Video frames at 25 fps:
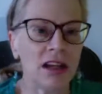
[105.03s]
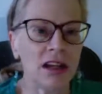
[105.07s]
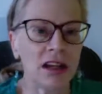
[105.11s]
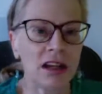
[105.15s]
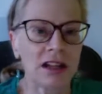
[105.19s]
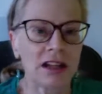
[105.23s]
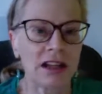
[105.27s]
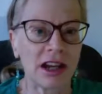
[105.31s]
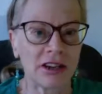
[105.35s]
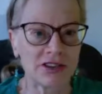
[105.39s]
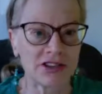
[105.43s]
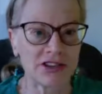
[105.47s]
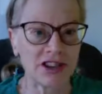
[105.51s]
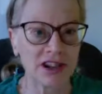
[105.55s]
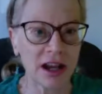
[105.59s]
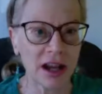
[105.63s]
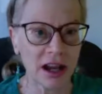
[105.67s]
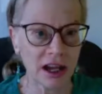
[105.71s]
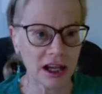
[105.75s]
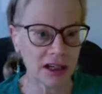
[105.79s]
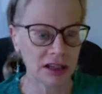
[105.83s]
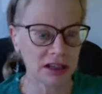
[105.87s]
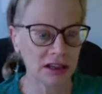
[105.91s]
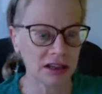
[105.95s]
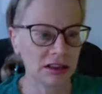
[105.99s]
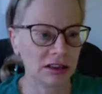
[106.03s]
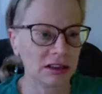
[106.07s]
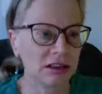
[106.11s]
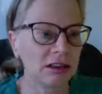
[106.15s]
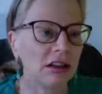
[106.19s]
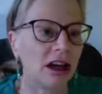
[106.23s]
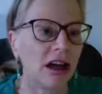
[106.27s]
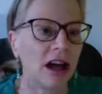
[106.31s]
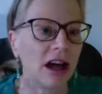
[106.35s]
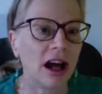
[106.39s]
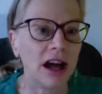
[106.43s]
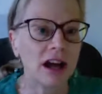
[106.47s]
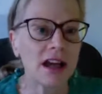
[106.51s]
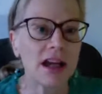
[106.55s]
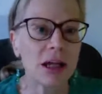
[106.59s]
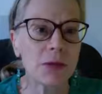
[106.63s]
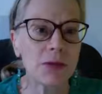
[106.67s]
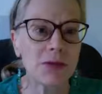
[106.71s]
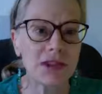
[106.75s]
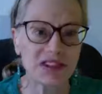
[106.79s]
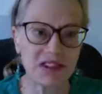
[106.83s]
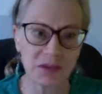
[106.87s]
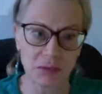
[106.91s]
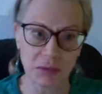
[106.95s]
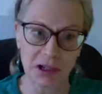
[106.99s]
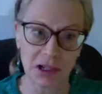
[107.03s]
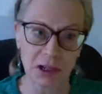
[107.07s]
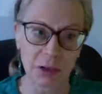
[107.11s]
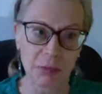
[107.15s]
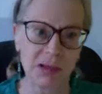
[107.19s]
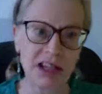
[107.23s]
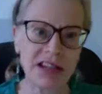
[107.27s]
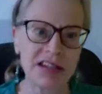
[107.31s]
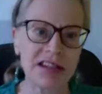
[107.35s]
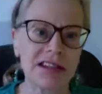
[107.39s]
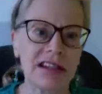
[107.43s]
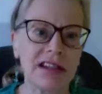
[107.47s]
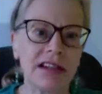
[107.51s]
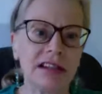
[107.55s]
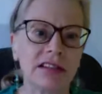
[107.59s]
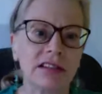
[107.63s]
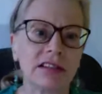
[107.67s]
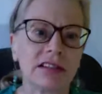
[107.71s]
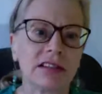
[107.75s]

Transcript: now today, I am experimenting.